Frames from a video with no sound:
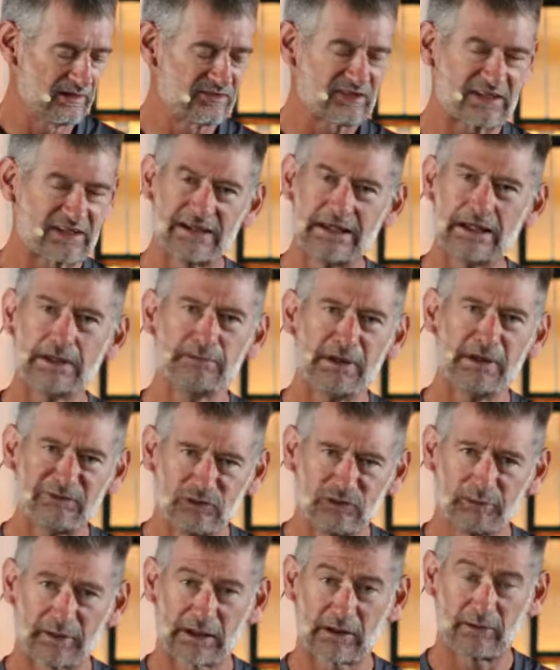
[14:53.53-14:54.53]
To keep me
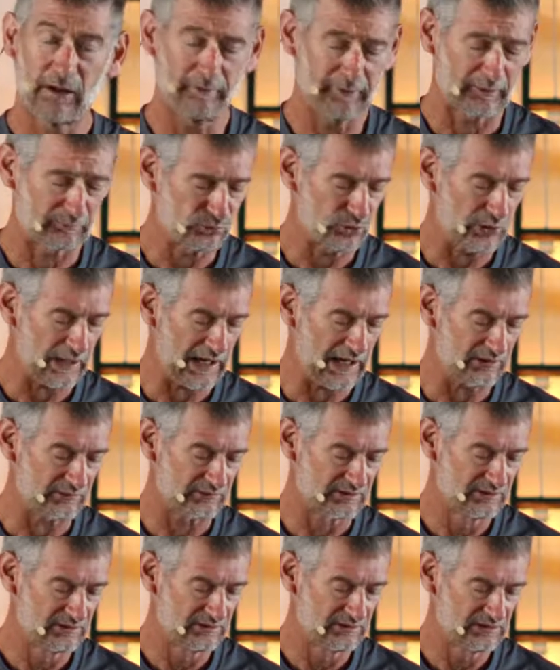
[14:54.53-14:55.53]
from becoming
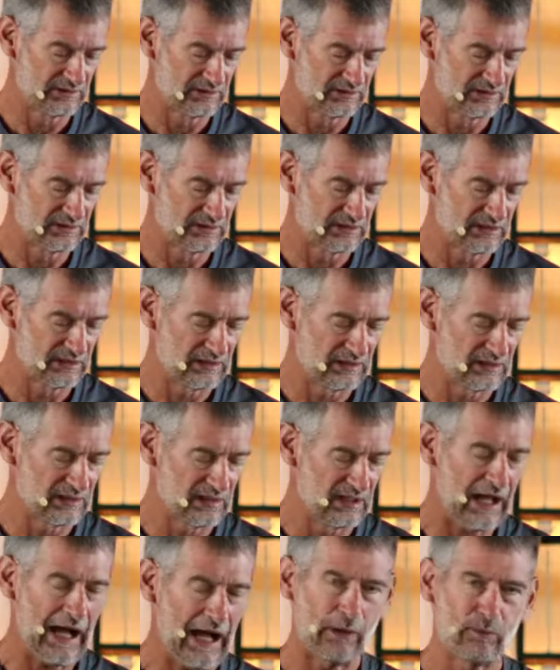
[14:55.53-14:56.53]
proud,
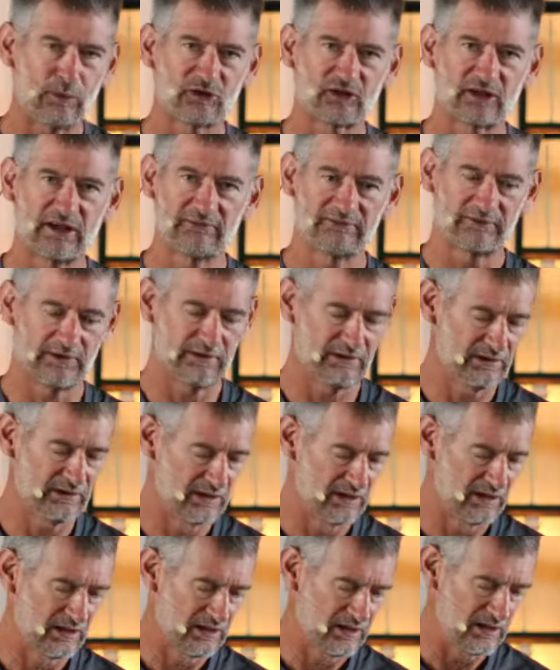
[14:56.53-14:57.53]
I was given
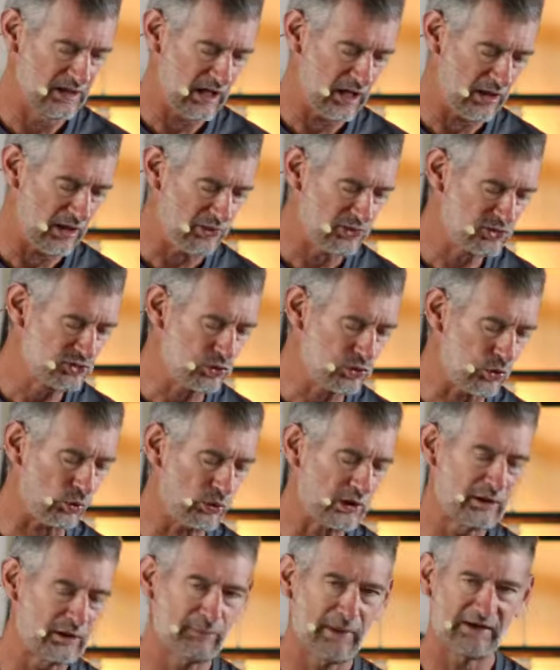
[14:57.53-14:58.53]
a
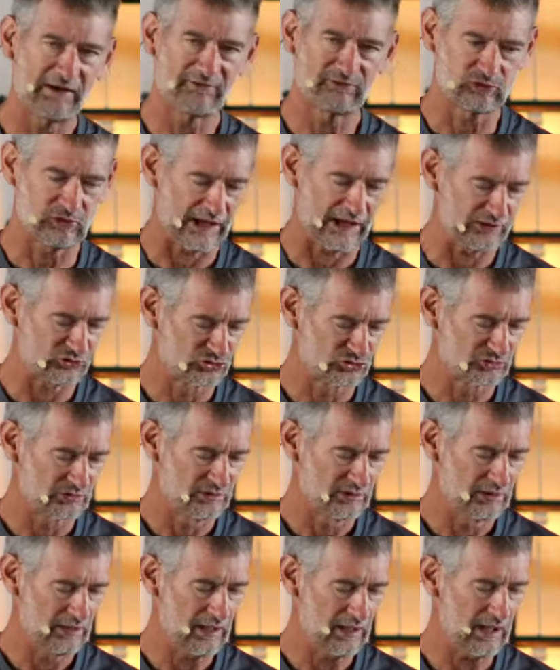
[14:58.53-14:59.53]
thorn in my flesh,
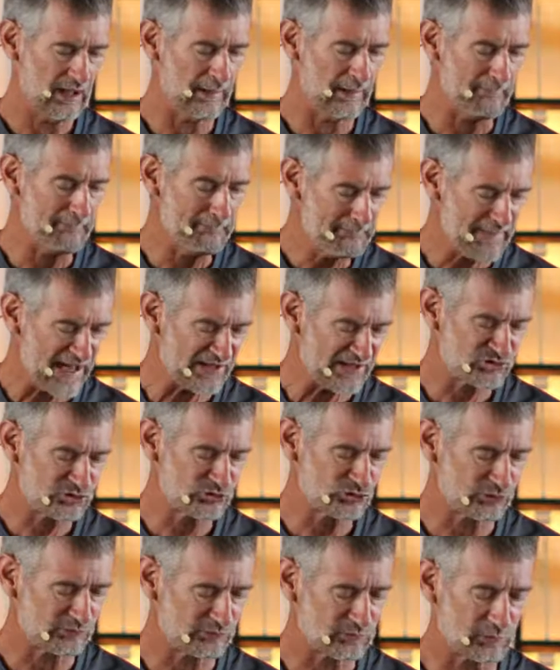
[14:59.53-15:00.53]
a
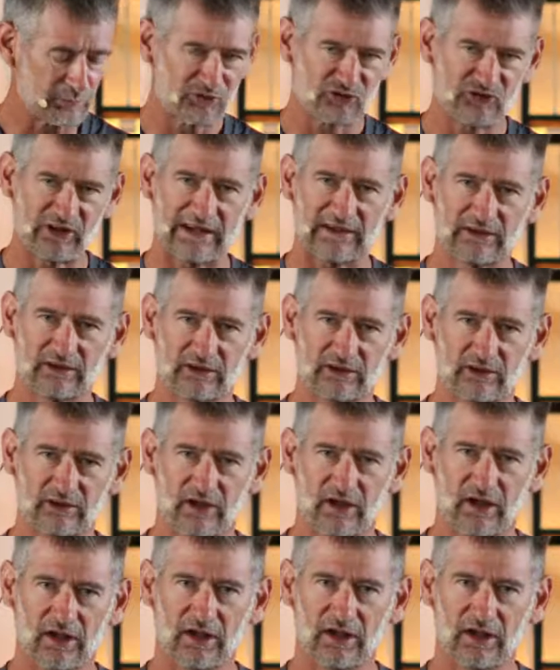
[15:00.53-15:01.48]
messenger from Satan